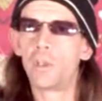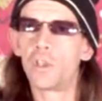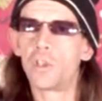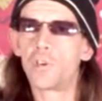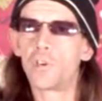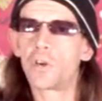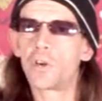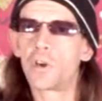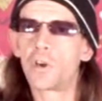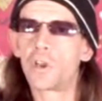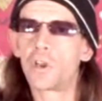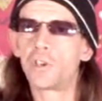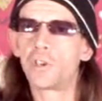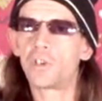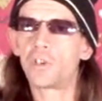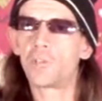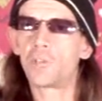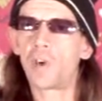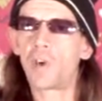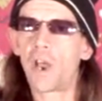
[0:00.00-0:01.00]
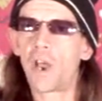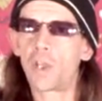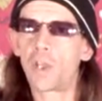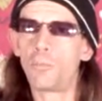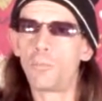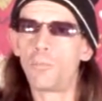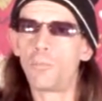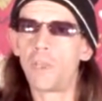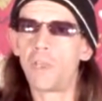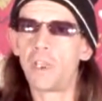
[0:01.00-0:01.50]
You are a divine
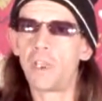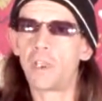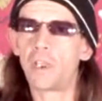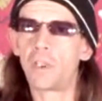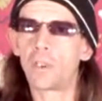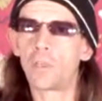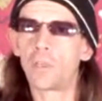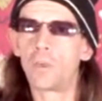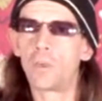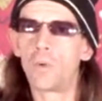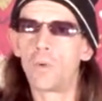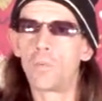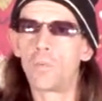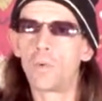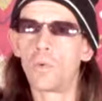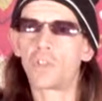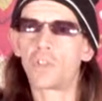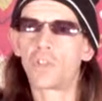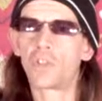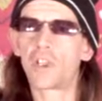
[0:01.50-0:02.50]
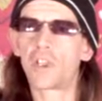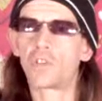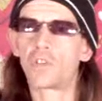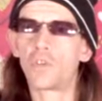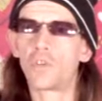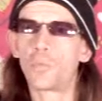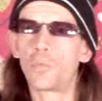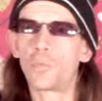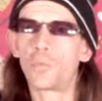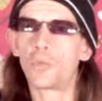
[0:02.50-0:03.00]
being with a
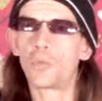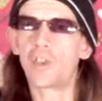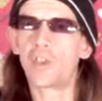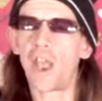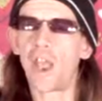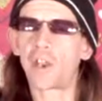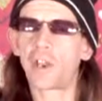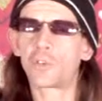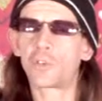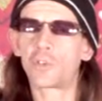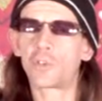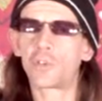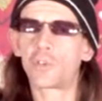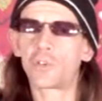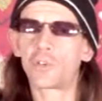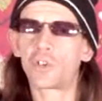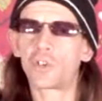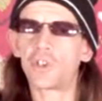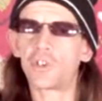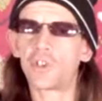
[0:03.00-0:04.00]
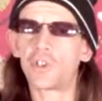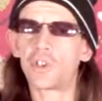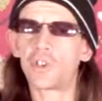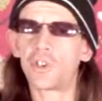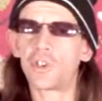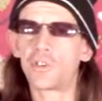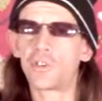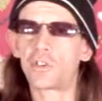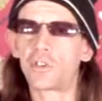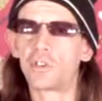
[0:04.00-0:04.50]
supernatural
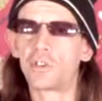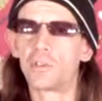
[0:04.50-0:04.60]
disease.